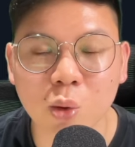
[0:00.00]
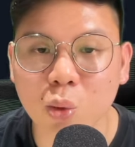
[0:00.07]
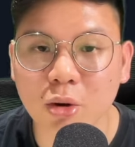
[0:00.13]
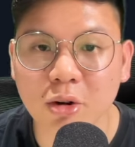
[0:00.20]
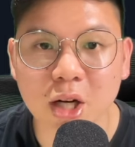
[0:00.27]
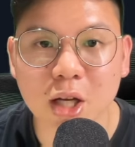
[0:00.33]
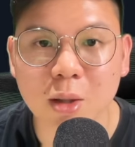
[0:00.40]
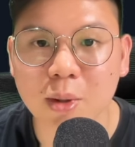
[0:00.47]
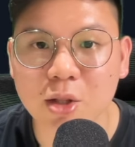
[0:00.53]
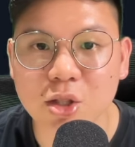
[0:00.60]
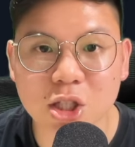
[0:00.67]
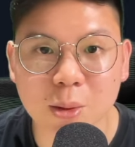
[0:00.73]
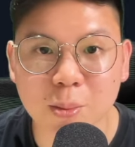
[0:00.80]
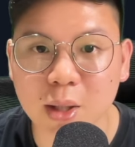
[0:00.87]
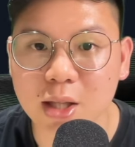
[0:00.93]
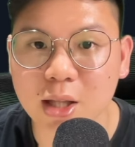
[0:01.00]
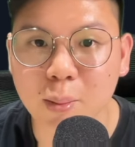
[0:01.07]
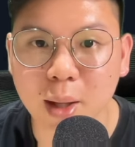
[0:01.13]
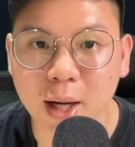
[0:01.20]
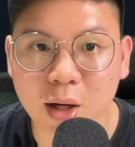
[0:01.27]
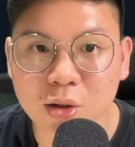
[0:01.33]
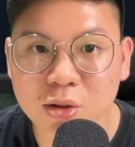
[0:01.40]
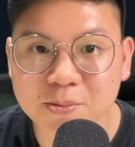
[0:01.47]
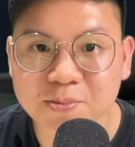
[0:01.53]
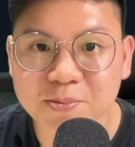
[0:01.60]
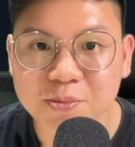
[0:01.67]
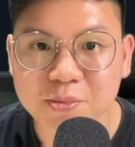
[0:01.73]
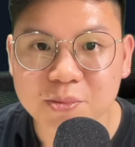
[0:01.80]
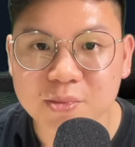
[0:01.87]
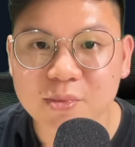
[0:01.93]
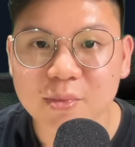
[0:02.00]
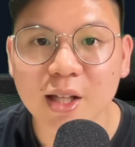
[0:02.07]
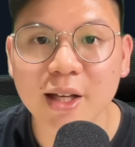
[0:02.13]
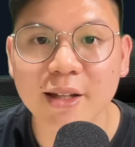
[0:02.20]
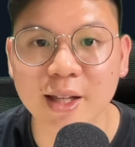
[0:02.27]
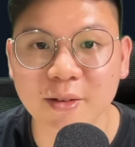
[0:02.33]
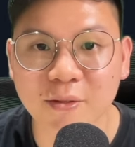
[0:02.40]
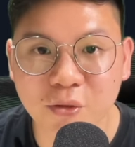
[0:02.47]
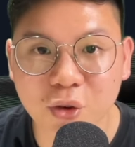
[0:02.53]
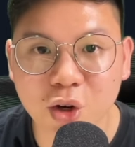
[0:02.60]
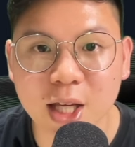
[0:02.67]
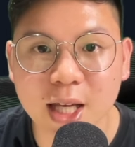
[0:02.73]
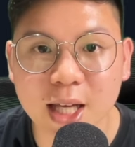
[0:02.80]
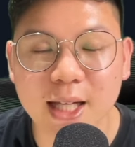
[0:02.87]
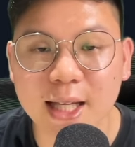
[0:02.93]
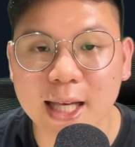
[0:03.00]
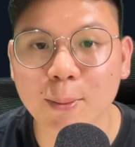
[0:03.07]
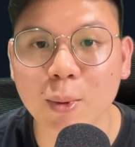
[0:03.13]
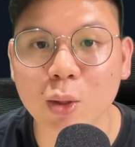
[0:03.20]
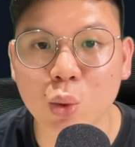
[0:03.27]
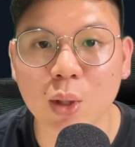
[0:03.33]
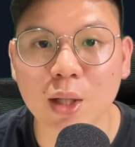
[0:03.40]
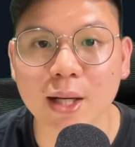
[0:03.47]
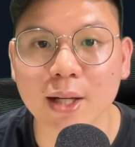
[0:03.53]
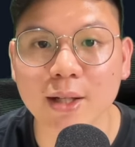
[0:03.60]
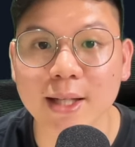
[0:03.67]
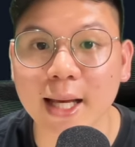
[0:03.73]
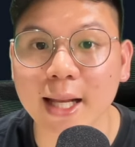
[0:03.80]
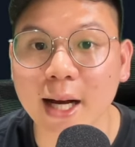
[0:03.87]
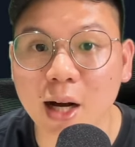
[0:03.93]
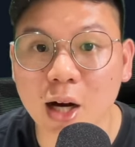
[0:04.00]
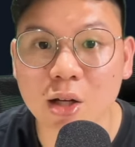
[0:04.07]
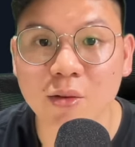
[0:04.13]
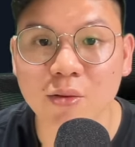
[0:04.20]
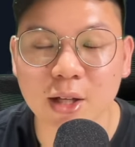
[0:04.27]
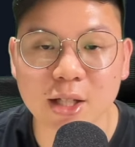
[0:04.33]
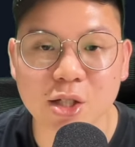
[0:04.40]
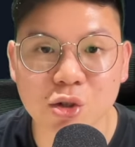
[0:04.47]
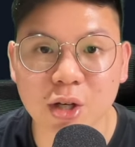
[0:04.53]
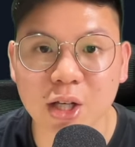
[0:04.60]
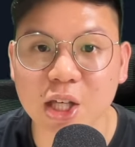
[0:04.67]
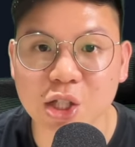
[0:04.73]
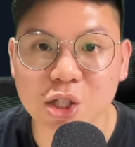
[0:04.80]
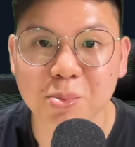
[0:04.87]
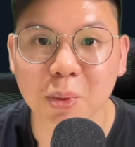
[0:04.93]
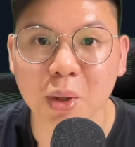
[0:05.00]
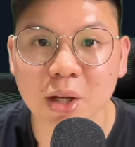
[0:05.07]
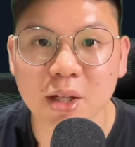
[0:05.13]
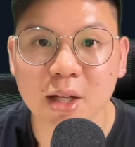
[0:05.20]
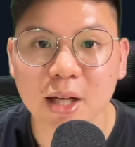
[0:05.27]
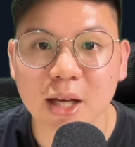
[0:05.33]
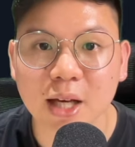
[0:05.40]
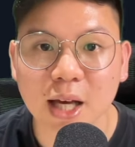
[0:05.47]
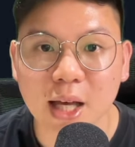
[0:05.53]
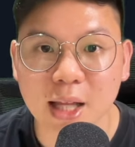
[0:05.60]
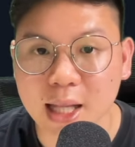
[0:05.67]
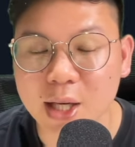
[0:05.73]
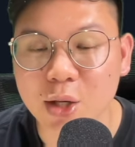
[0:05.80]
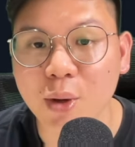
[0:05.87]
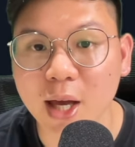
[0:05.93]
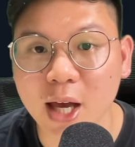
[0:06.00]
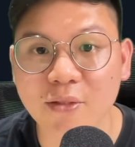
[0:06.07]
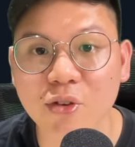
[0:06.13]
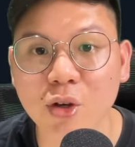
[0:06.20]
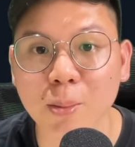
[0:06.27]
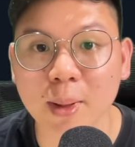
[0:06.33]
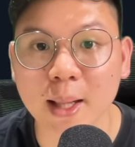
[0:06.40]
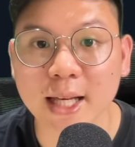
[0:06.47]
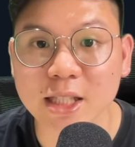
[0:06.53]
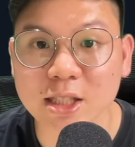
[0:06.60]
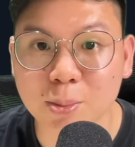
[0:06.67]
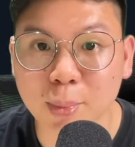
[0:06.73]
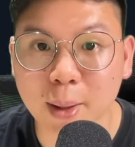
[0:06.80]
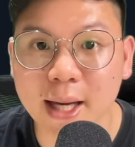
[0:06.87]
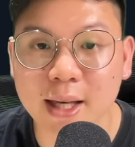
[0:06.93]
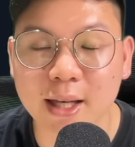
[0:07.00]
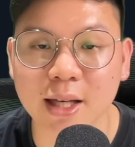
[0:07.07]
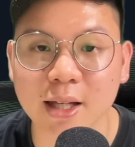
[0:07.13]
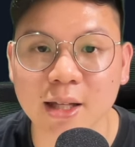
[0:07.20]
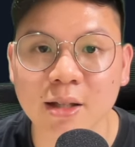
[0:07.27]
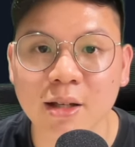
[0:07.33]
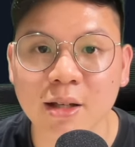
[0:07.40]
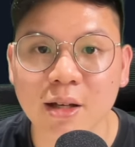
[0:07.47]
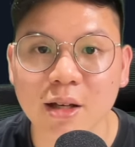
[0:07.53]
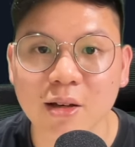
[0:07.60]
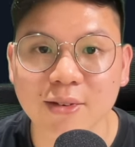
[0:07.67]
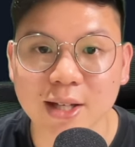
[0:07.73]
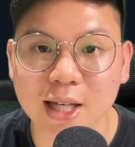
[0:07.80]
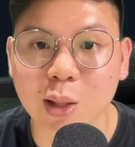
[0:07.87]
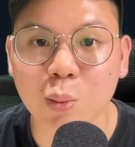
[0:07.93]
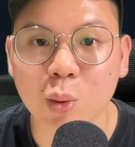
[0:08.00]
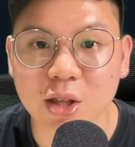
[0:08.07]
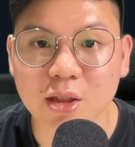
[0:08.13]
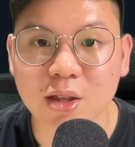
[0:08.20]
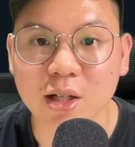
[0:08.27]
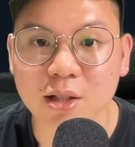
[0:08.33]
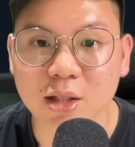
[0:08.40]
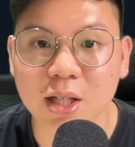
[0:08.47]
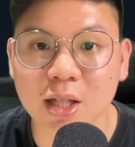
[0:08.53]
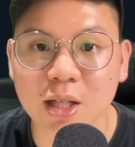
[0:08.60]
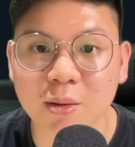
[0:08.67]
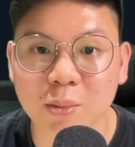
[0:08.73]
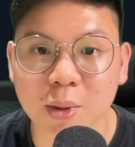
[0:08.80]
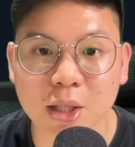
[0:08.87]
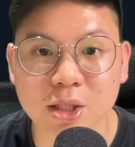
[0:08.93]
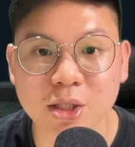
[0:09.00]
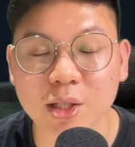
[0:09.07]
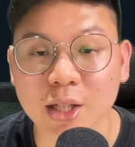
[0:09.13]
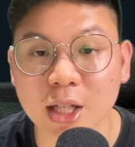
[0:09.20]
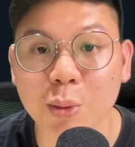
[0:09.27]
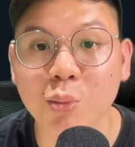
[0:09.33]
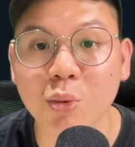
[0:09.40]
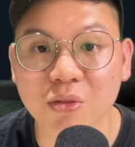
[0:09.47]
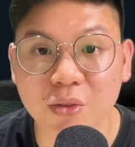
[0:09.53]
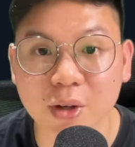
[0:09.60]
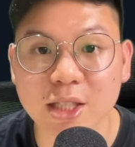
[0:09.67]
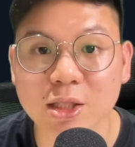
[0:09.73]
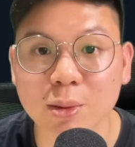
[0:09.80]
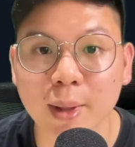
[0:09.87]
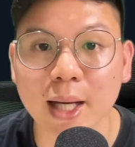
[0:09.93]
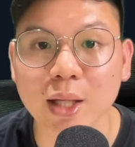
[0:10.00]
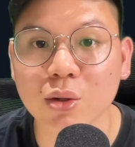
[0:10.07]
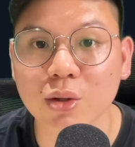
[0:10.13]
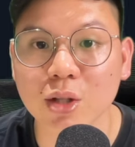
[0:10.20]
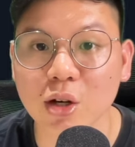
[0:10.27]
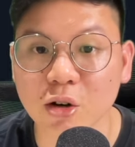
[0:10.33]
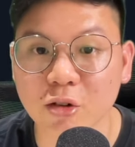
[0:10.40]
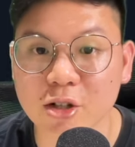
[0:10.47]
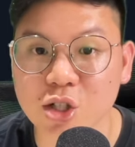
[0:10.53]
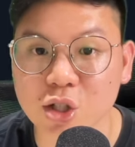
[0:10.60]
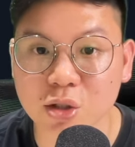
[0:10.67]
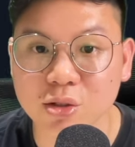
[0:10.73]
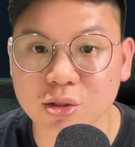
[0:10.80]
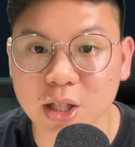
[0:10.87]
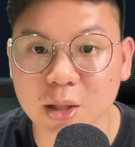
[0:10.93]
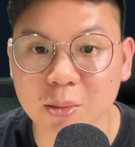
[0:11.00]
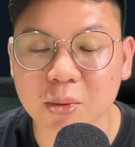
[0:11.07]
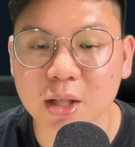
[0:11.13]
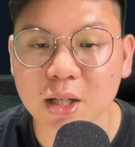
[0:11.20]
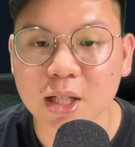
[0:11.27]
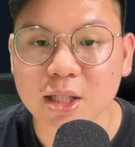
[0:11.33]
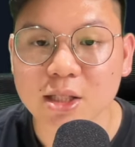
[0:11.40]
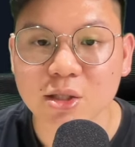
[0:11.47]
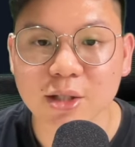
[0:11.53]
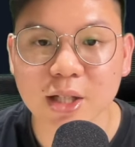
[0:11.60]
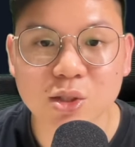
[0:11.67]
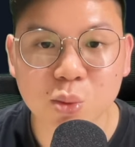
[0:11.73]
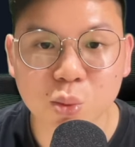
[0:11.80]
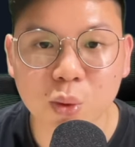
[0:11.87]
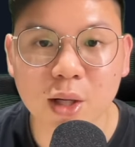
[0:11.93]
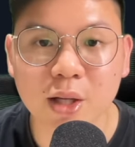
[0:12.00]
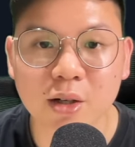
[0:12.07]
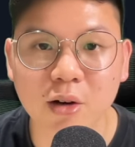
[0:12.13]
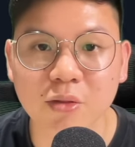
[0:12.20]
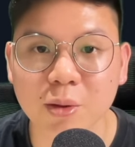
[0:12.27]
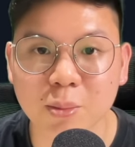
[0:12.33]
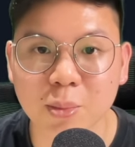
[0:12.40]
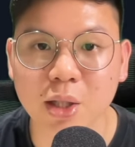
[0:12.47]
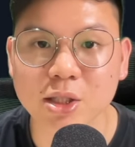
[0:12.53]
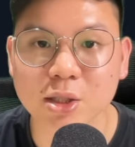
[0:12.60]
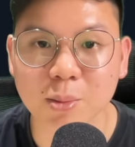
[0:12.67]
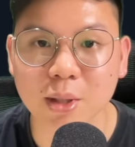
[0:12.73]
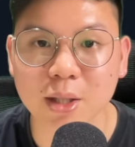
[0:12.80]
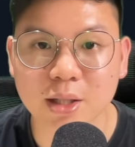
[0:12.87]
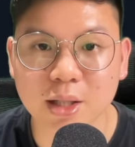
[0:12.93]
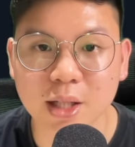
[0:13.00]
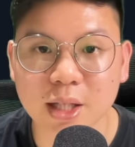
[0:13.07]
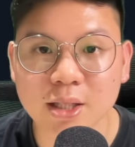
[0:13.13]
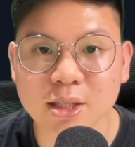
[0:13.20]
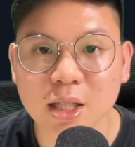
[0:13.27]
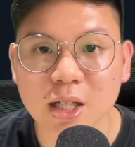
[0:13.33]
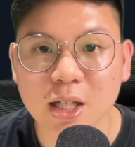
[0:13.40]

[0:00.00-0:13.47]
worrying about shipping them out, and then free hit in game week 29 to get out of that tricky spot, and then you have your players back in for game week 30 because your team reverts back to the original team. So that's one of the possibilities.